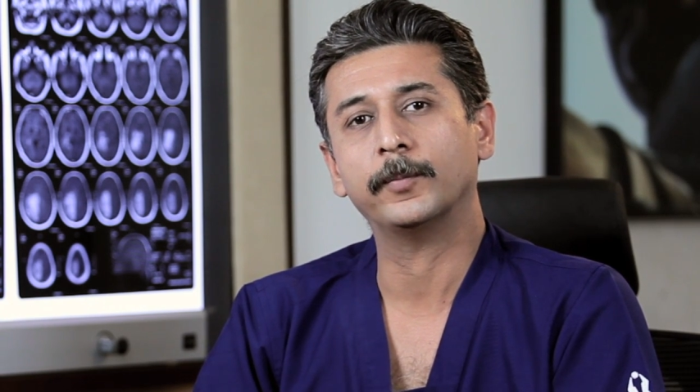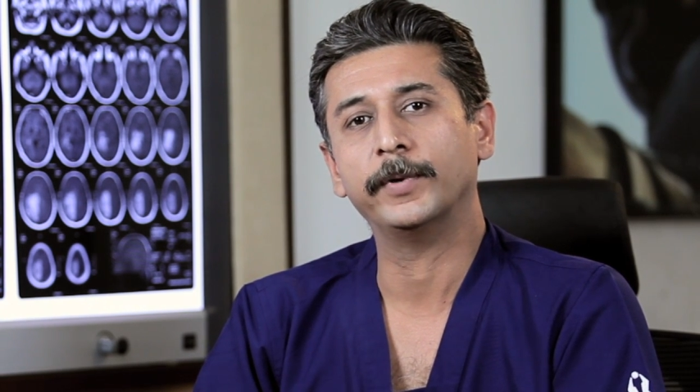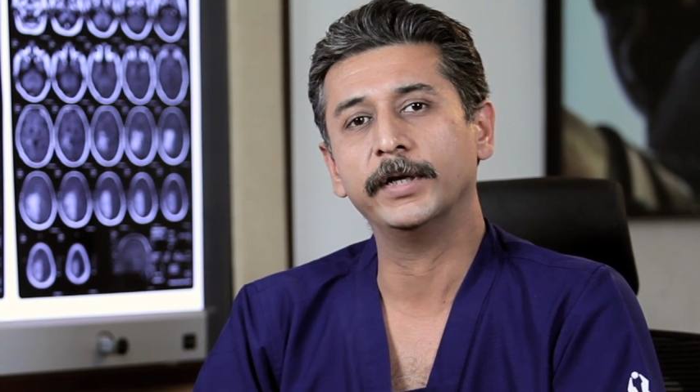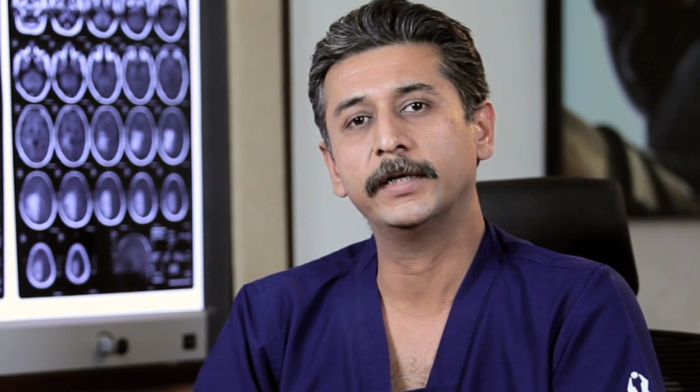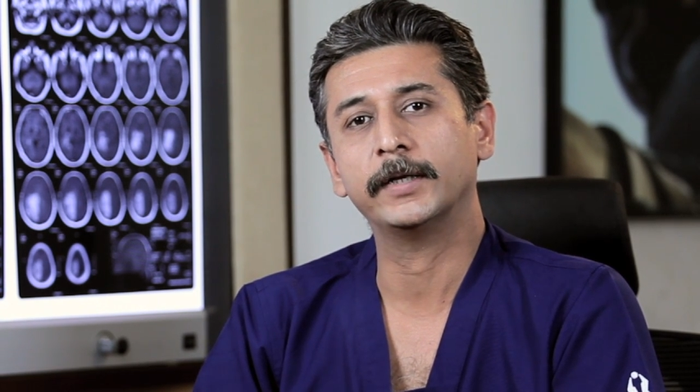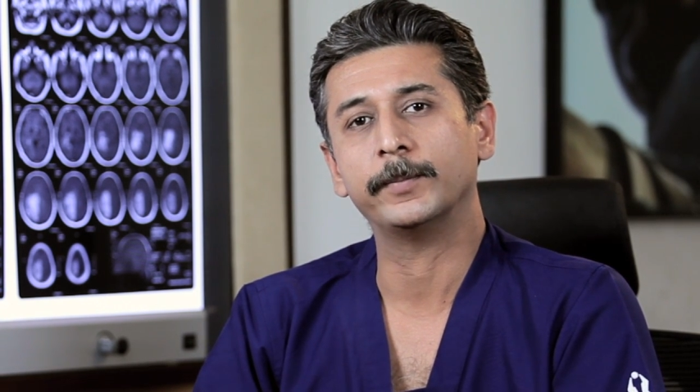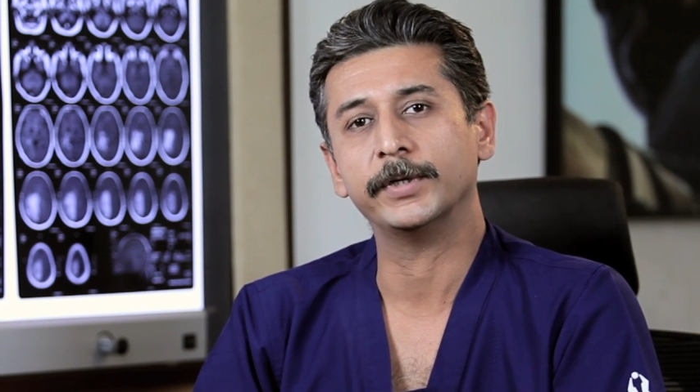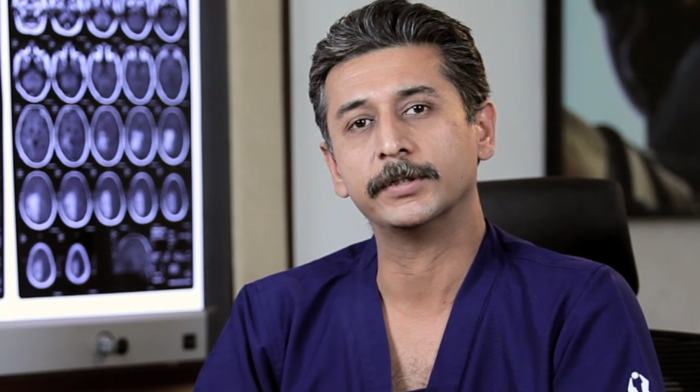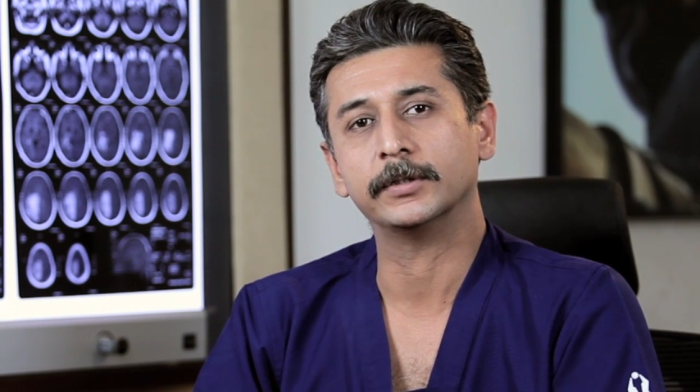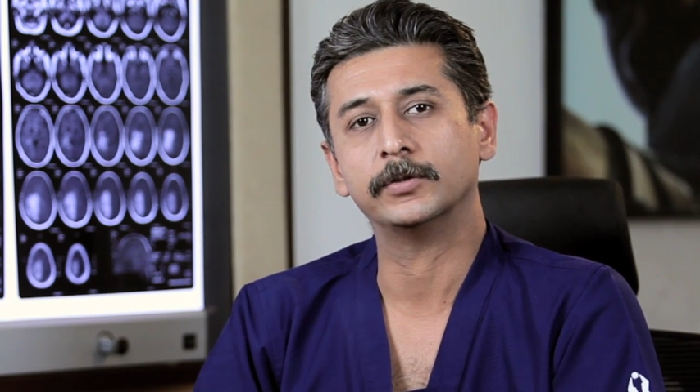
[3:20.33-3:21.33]
a brain dead
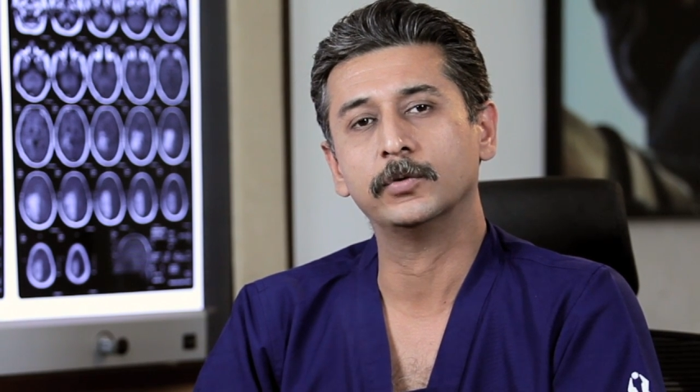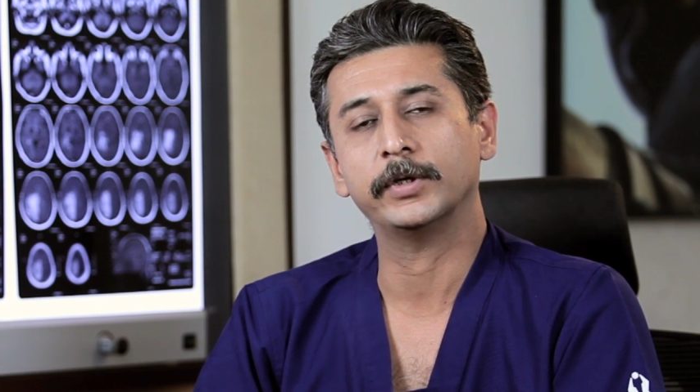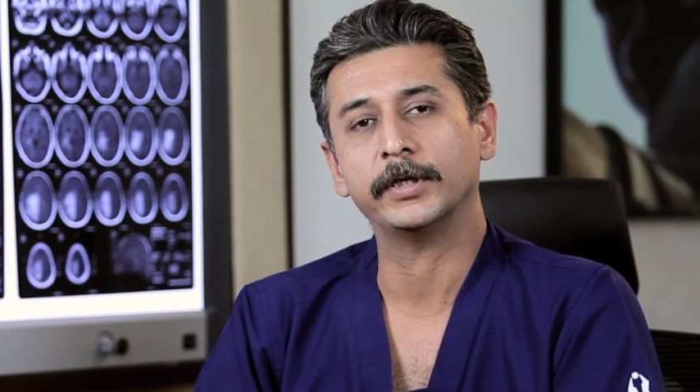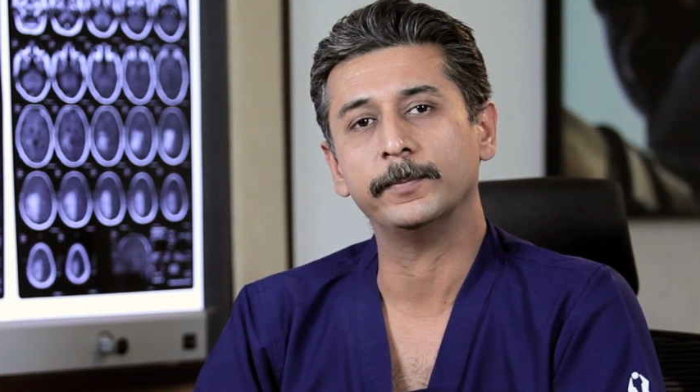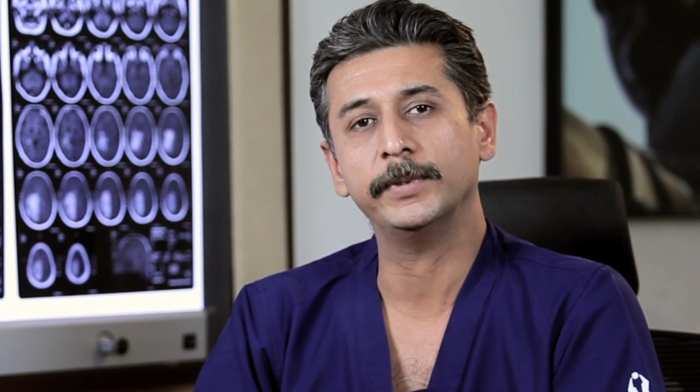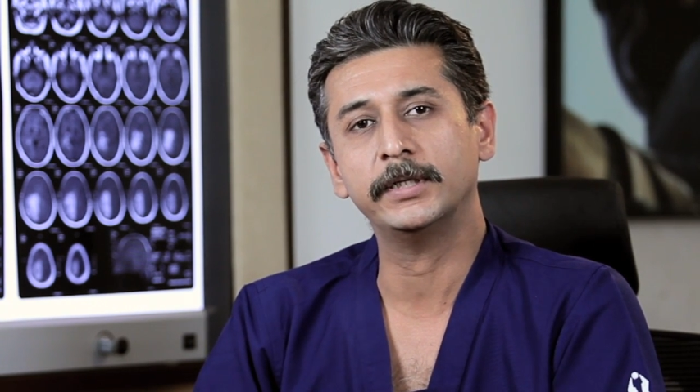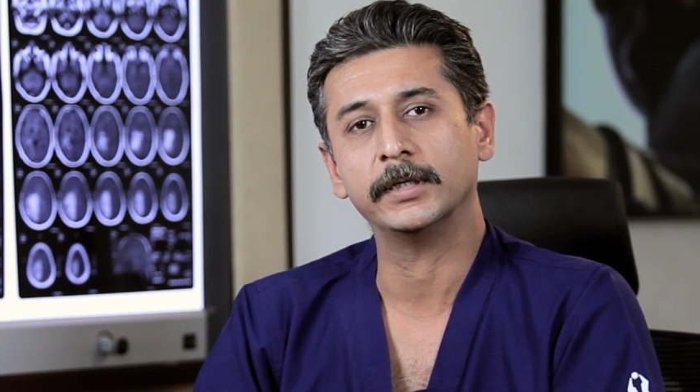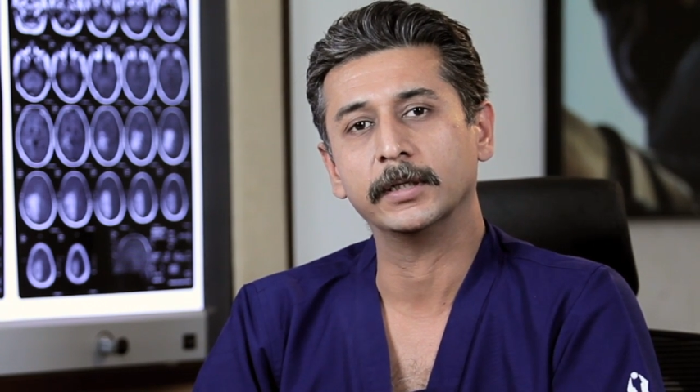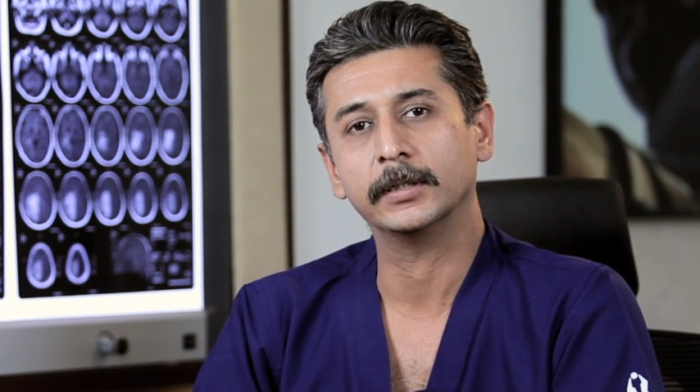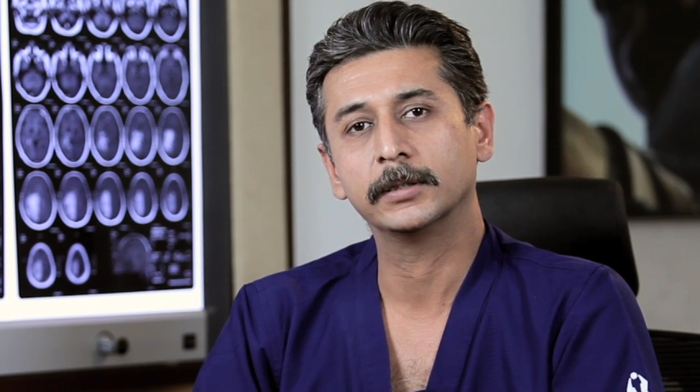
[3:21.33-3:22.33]
patient to keep beating?